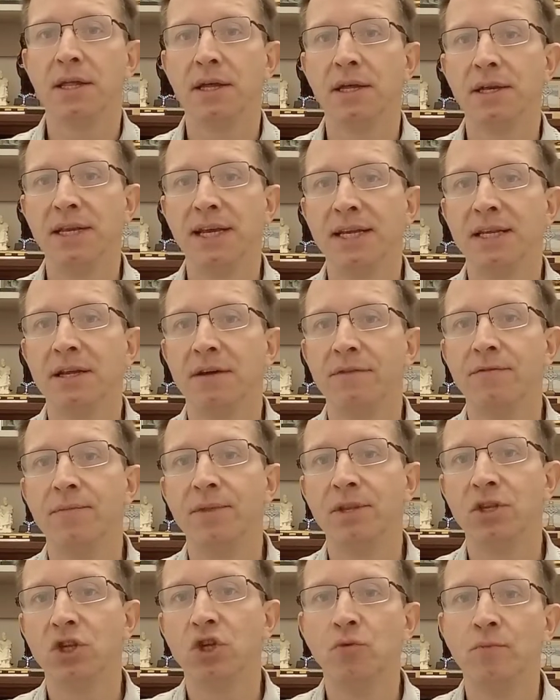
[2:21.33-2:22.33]
data from
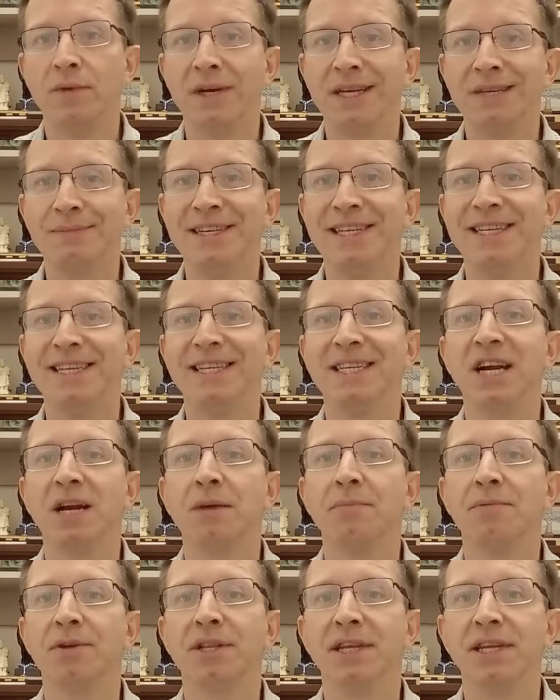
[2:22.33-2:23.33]
the tomb has been
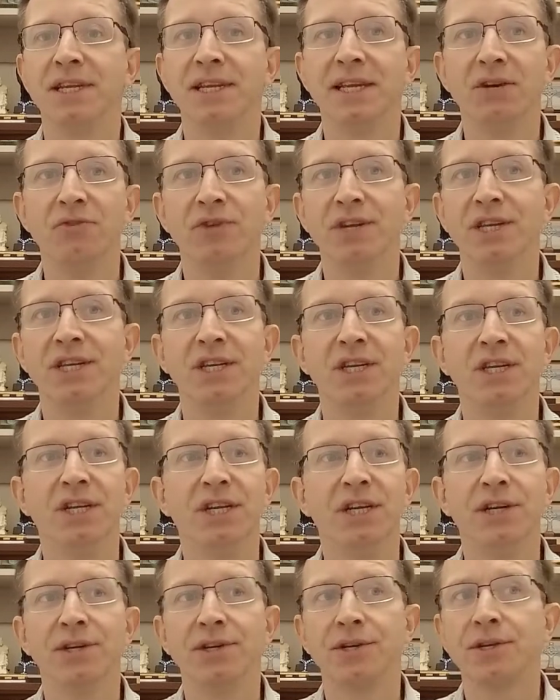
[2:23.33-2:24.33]
interpreted in recent
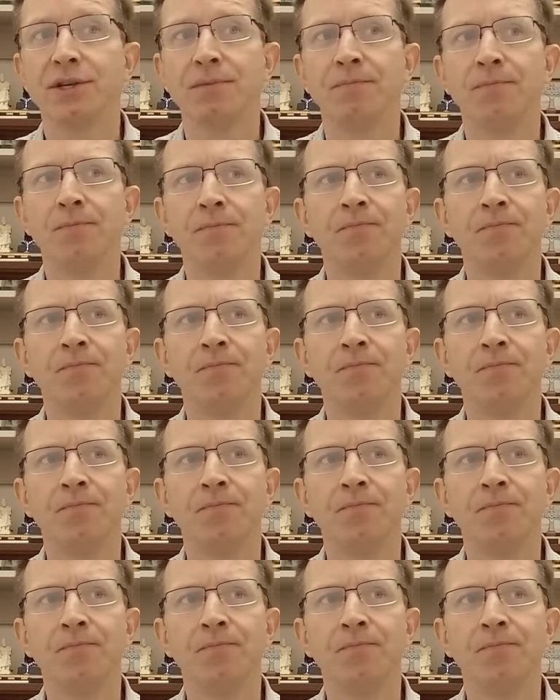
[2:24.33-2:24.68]
years.